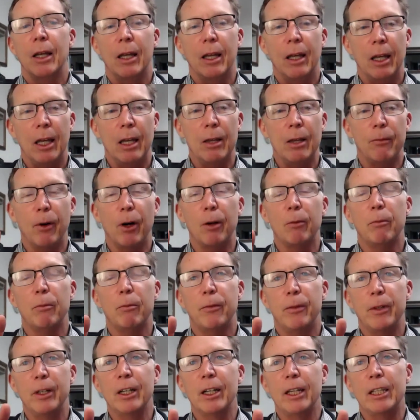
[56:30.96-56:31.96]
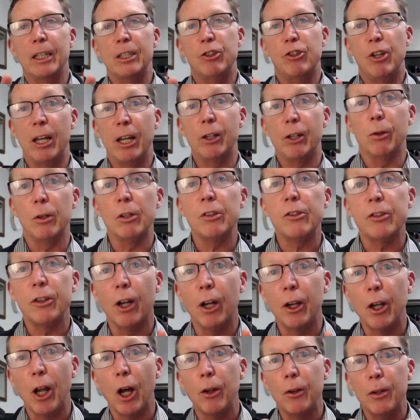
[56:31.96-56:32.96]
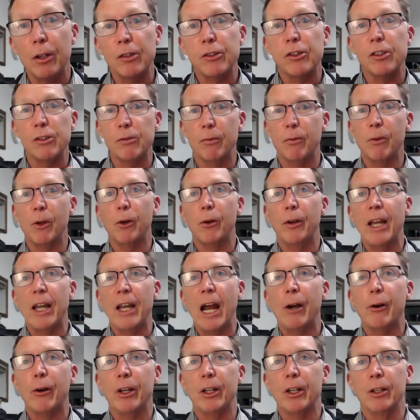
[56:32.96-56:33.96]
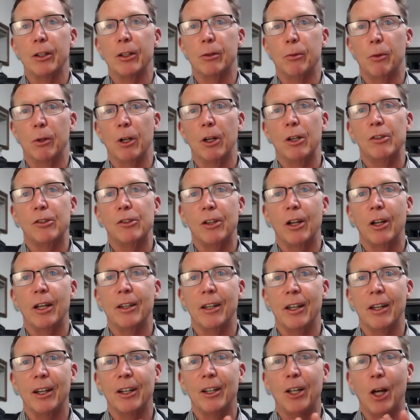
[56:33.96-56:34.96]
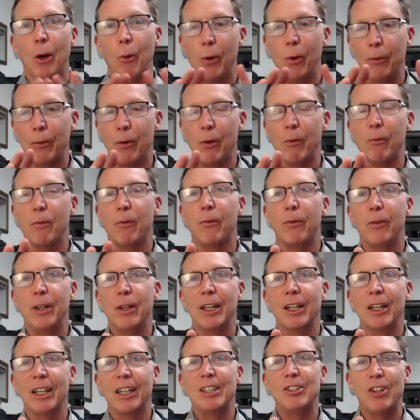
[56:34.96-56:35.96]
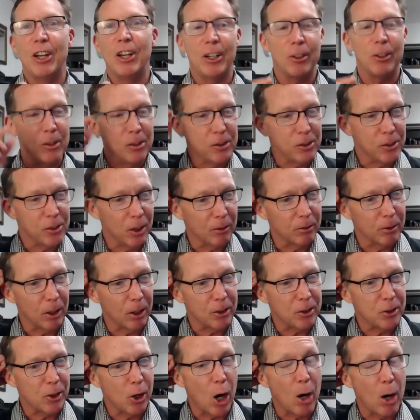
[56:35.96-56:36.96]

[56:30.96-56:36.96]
If I'm feeling generous, and I know this is very arrogant when I say that, okay, well, if I'm feeling generous and I've got time,